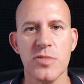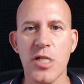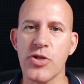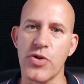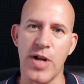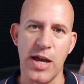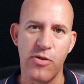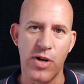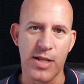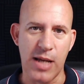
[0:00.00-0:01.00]
So now you
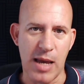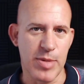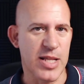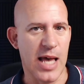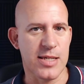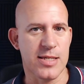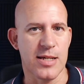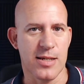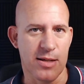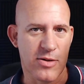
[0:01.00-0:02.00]
are A/B
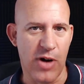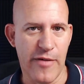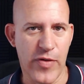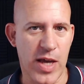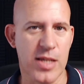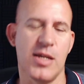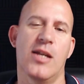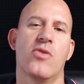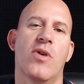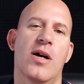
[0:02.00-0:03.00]
testing graphics
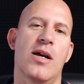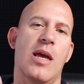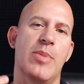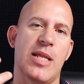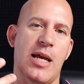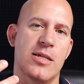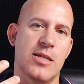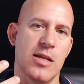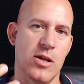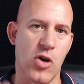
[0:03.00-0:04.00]
and you are A/B
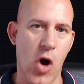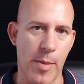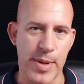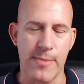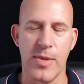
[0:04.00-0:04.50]
testing copy.